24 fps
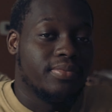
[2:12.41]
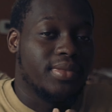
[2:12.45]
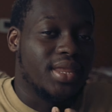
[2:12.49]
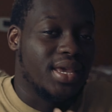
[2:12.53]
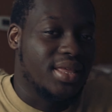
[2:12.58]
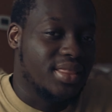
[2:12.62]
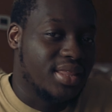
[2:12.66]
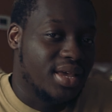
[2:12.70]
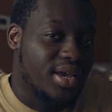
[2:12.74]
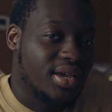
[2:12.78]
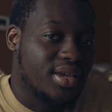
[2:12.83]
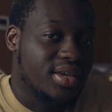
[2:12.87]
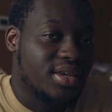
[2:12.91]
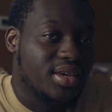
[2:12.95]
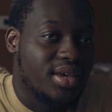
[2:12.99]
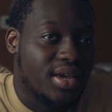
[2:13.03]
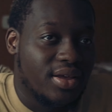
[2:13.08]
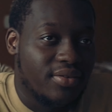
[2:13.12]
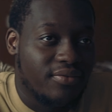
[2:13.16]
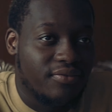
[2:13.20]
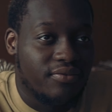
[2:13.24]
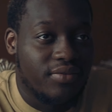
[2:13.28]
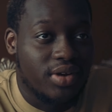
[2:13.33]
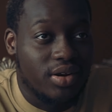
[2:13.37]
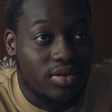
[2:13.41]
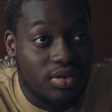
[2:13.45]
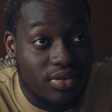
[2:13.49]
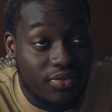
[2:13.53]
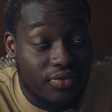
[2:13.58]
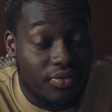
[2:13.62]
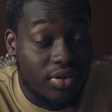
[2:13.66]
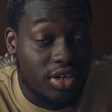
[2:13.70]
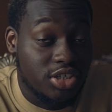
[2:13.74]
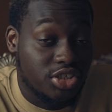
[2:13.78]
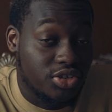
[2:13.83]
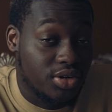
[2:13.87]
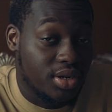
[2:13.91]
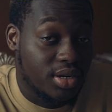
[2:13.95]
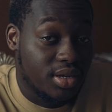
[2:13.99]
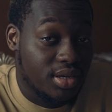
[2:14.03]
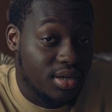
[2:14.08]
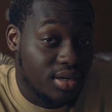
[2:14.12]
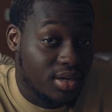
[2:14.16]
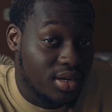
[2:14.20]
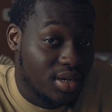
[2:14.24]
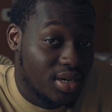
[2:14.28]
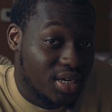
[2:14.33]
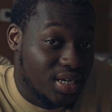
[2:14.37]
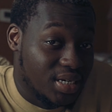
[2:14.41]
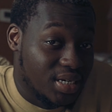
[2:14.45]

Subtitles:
and that can get very frustrating.